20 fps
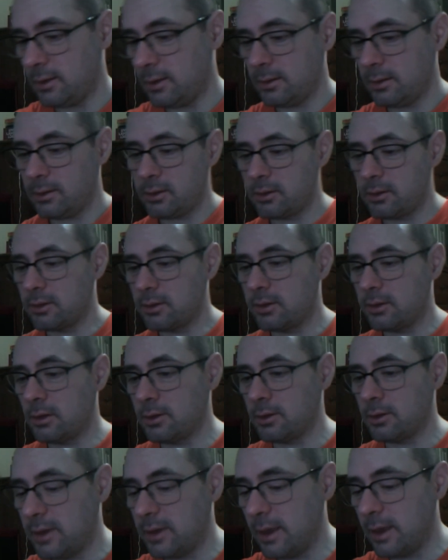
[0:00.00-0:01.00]
start
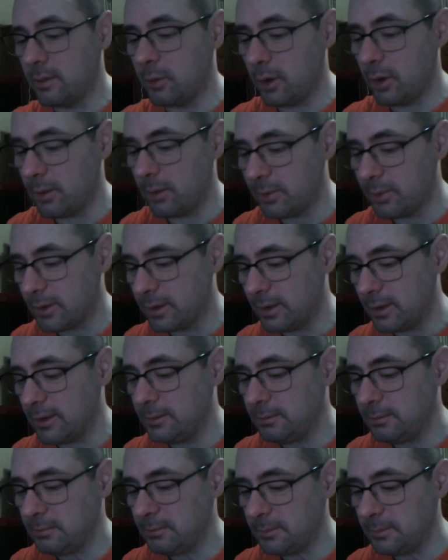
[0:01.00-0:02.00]
the camera up
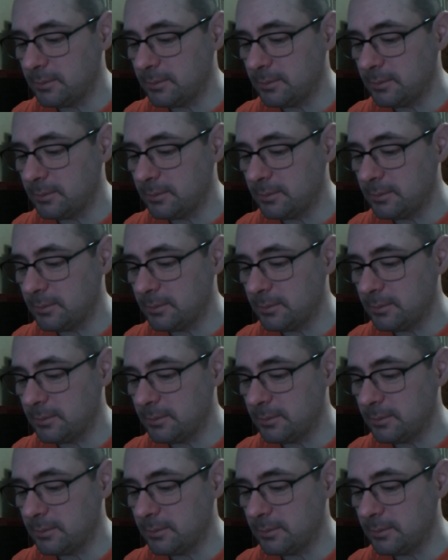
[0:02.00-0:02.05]
again,